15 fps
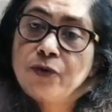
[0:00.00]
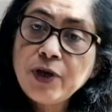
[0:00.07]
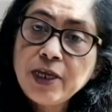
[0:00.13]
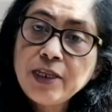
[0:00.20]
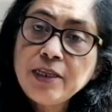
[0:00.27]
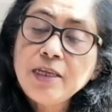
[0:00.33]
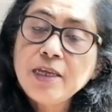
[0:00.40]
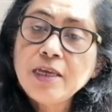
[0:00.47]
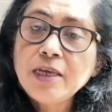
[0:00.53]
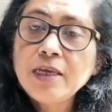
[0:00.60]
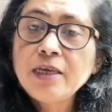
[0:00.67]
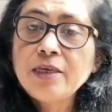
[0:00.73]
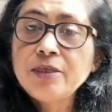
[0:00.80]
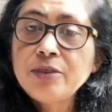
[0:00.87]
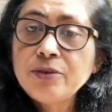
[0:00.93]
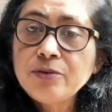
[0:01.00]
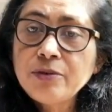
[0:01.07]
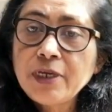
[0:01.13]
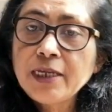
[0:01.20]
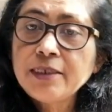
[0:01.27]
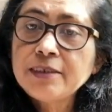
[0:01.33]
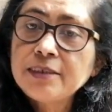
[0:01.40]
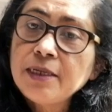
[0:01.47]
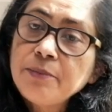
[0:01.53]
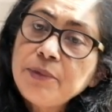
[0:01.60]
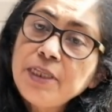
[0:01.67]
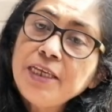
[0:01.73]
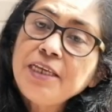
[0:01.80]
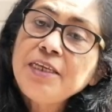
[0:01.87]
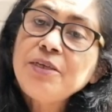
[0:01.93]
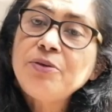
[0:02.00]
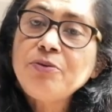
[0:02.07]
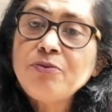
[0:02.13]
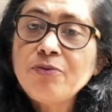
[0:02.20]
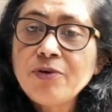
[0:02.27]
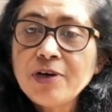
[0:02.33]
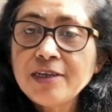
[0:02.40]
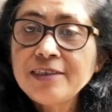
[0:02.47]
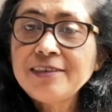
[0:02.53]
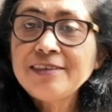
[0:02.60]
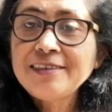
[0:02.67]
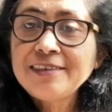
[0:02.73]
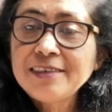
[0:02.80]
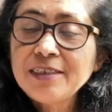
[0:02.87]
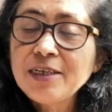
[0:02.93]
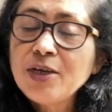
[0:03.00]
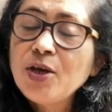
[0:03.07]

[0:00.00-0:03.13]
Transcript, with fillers: When you get something you want,